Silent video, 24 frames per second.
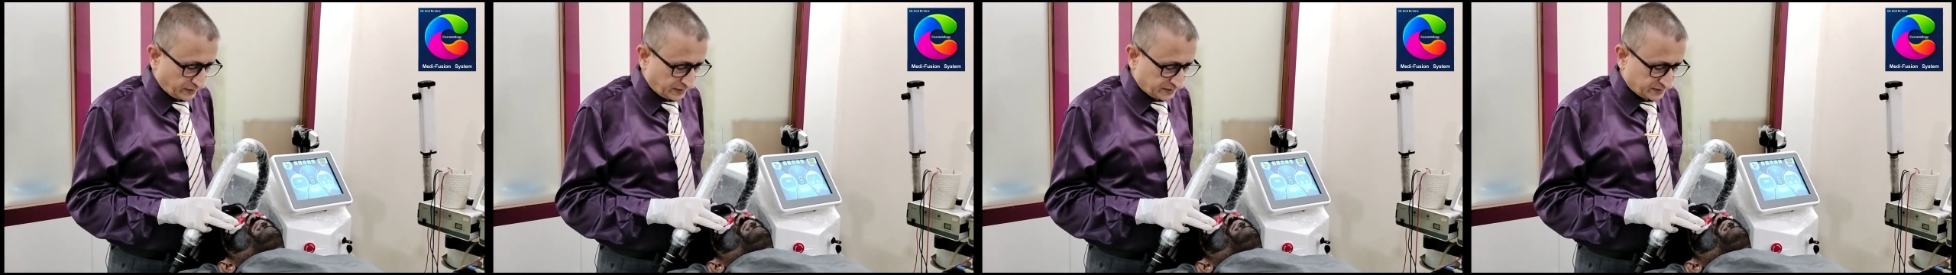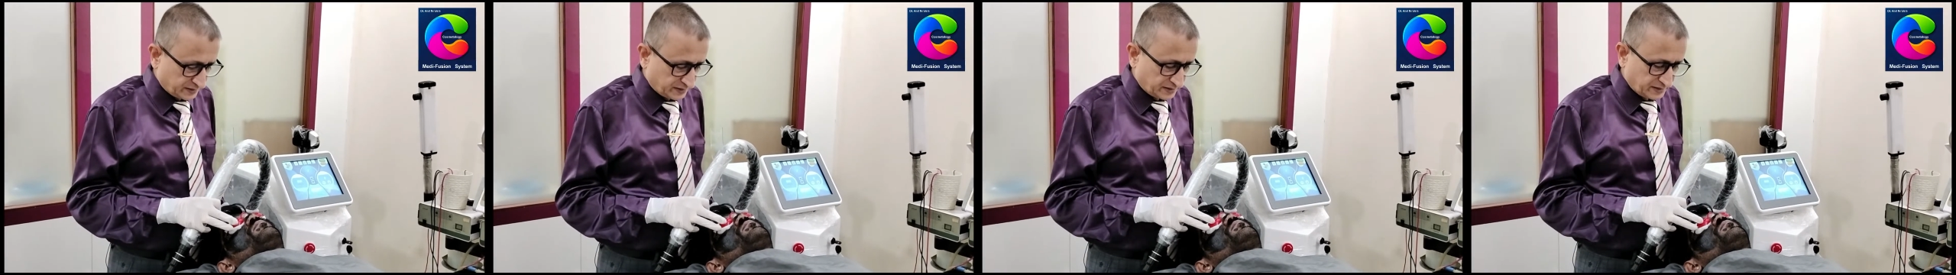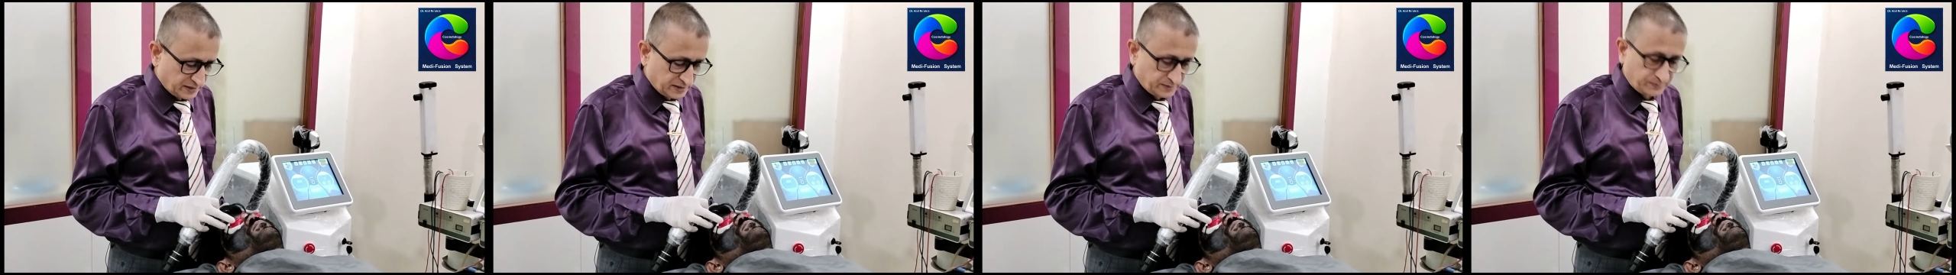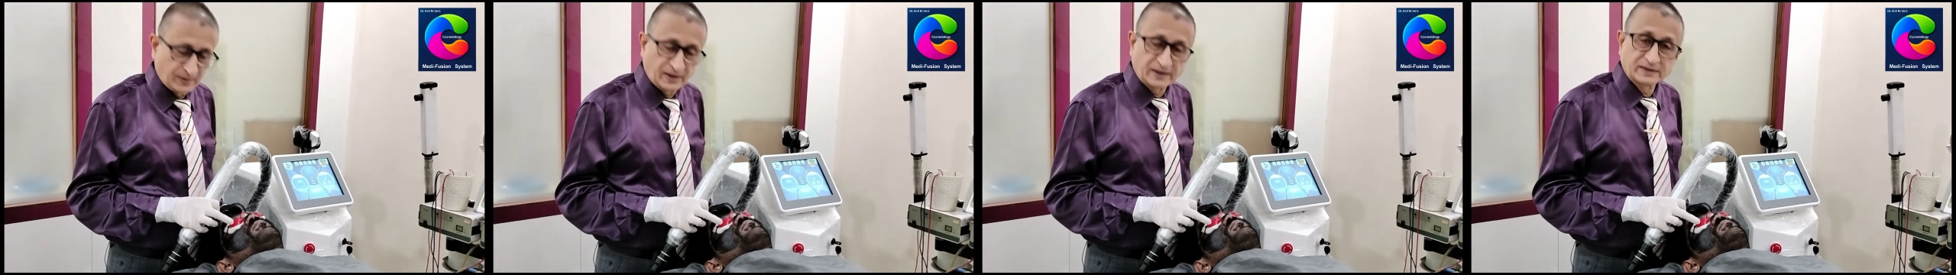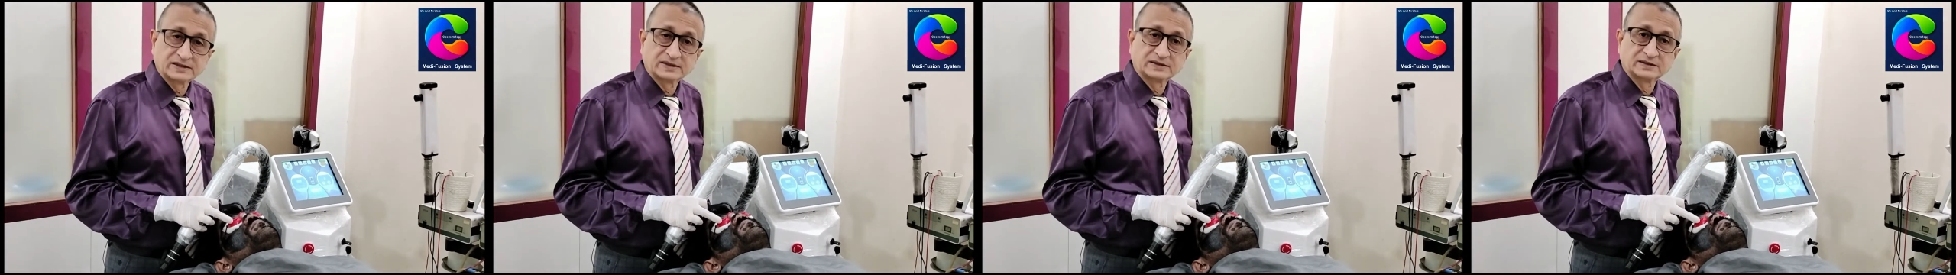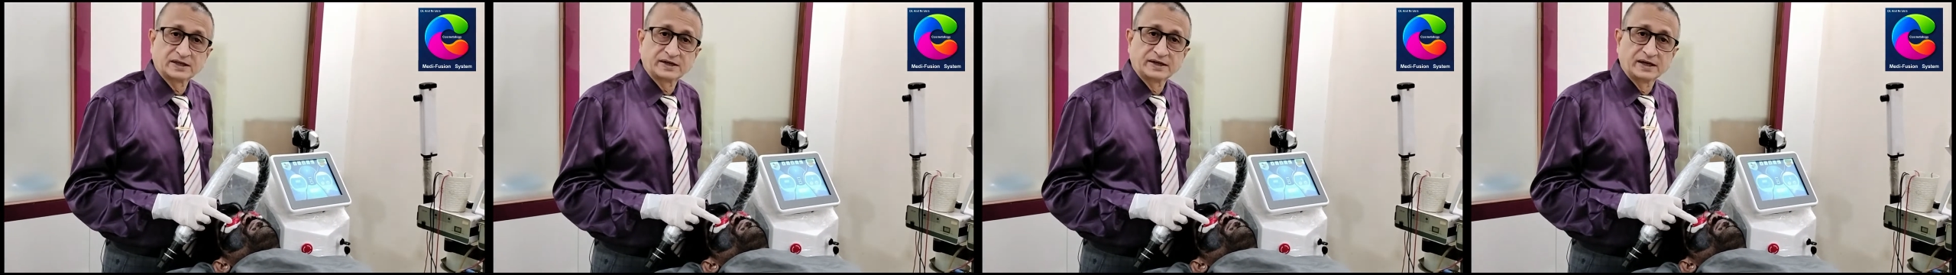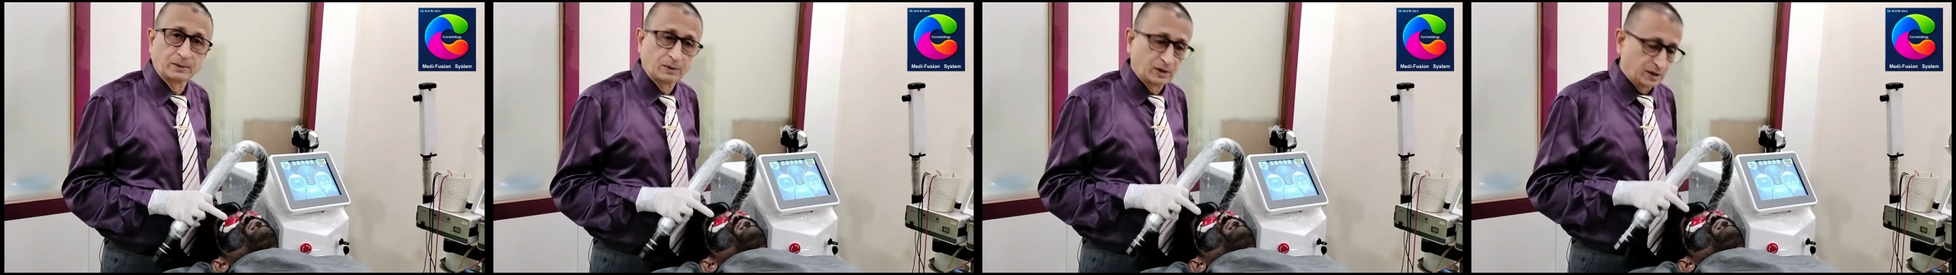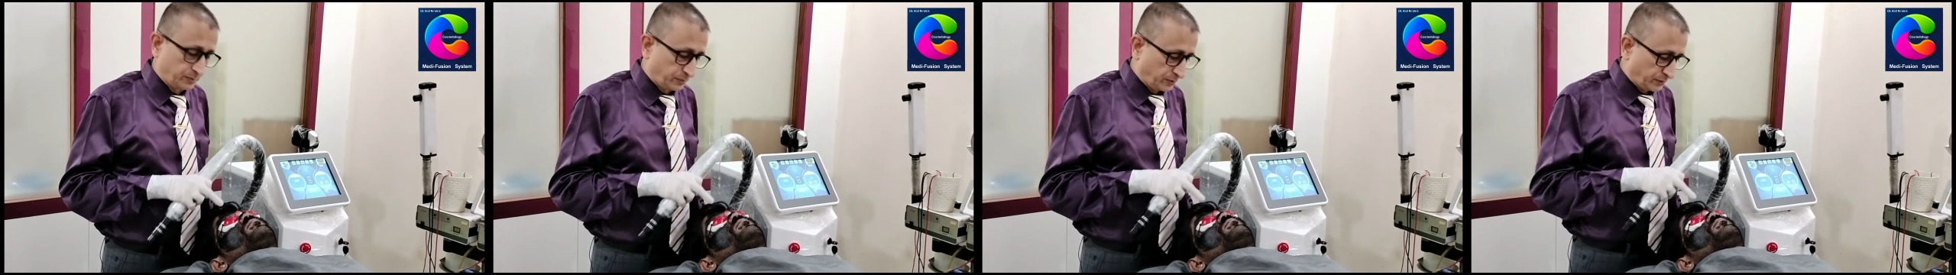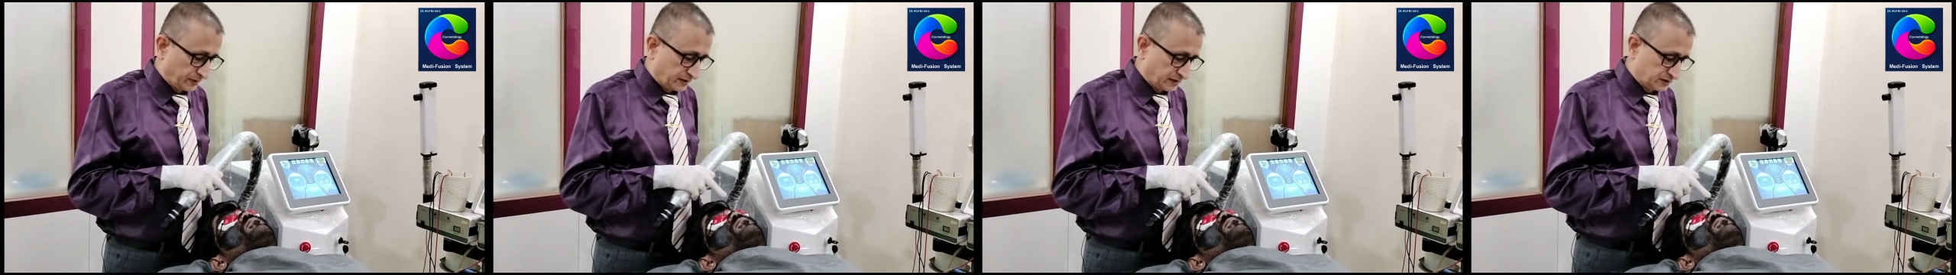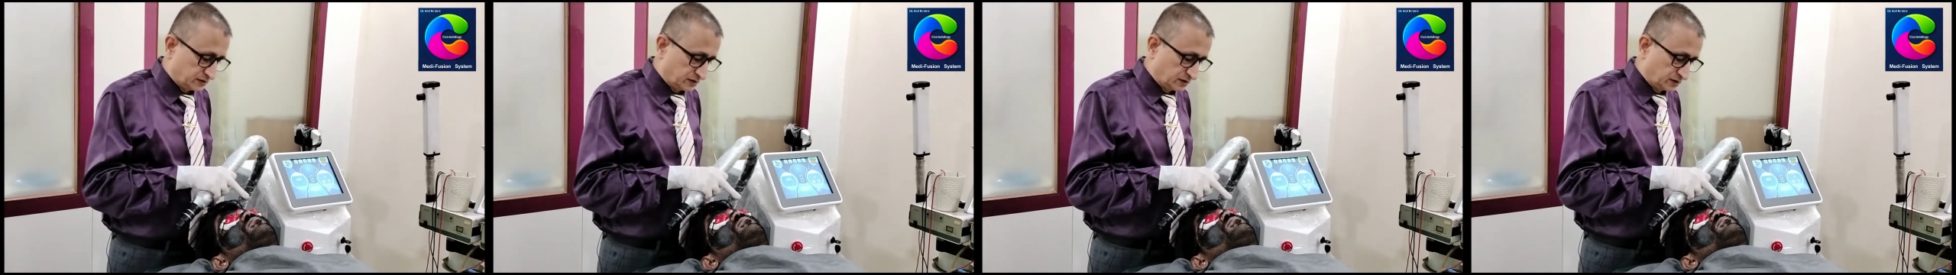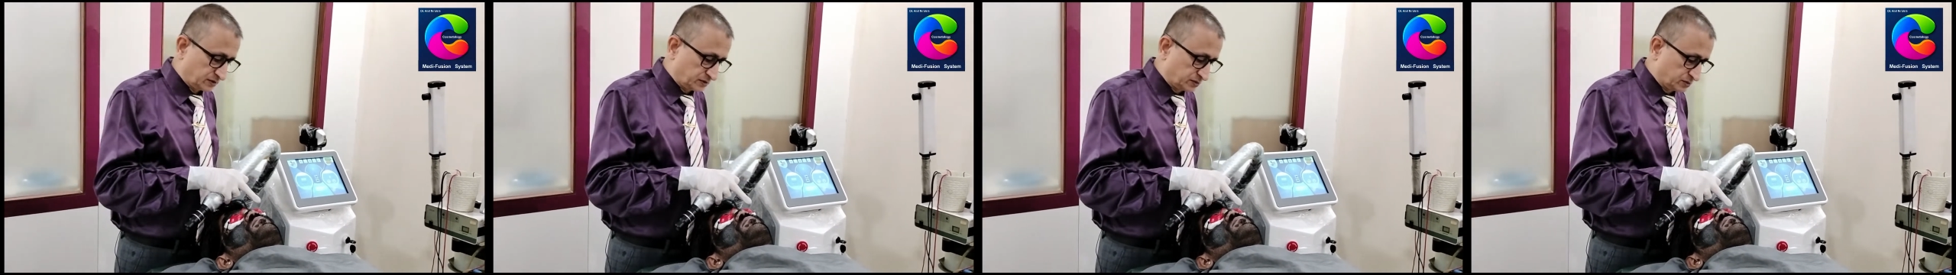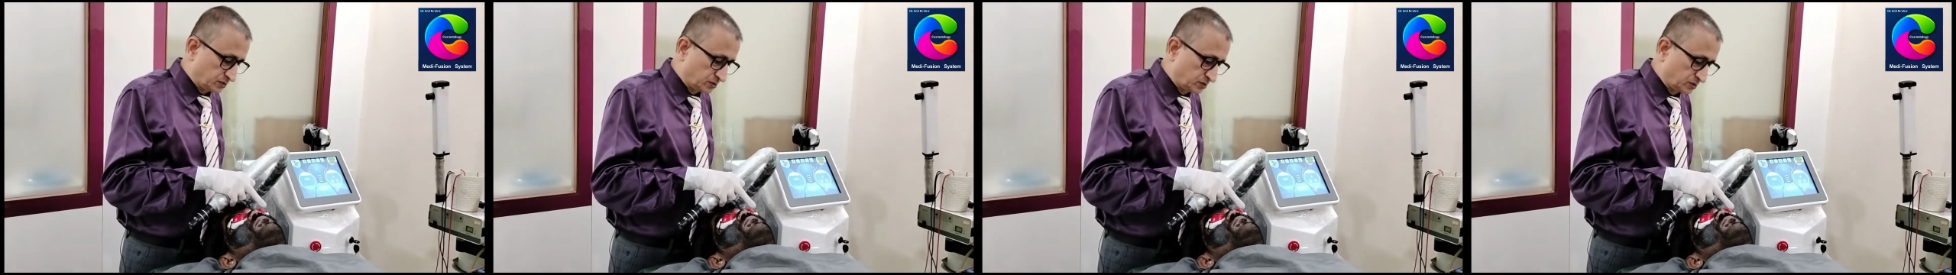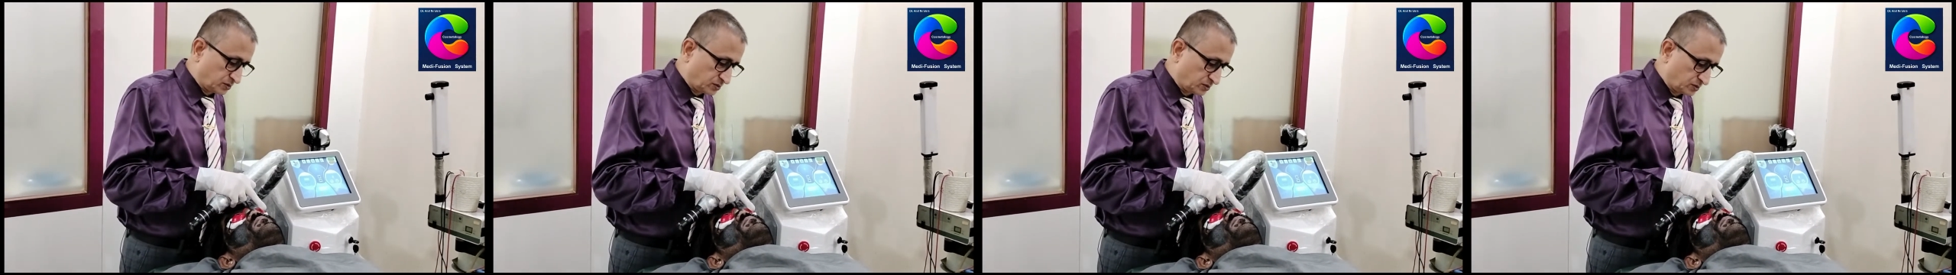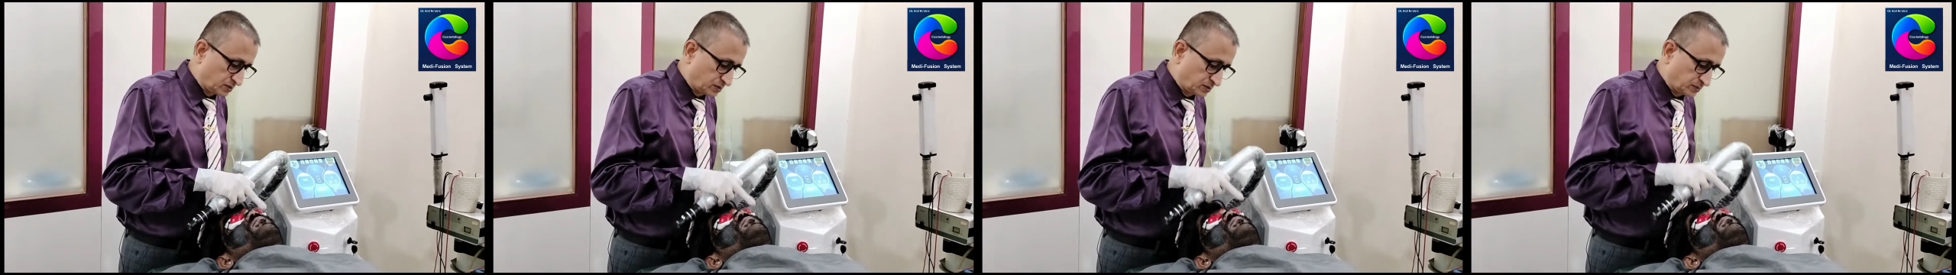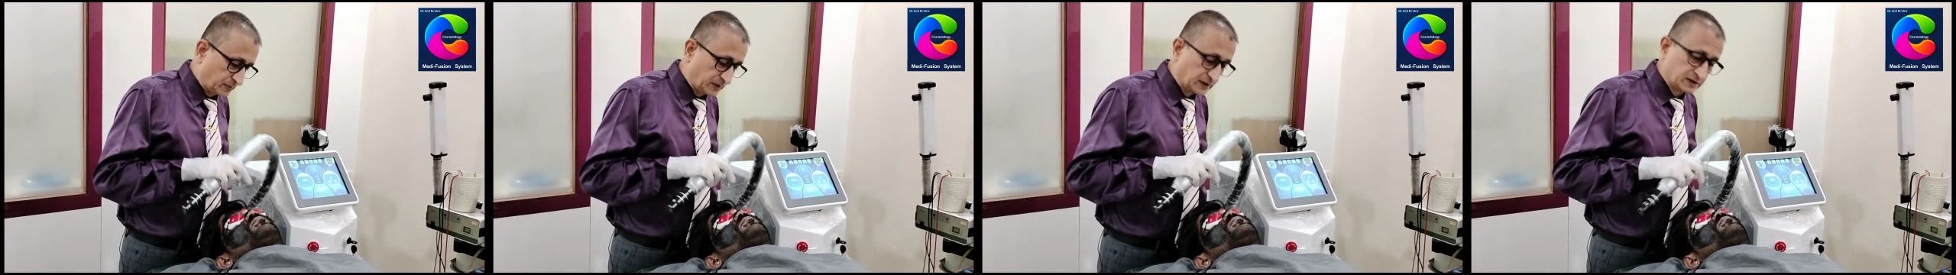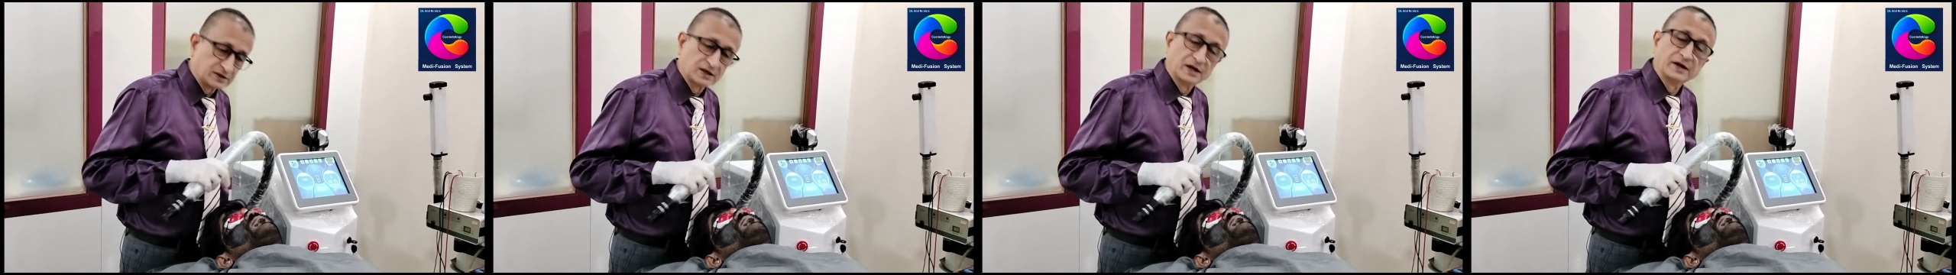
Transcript: In fact, this is double protection to patient.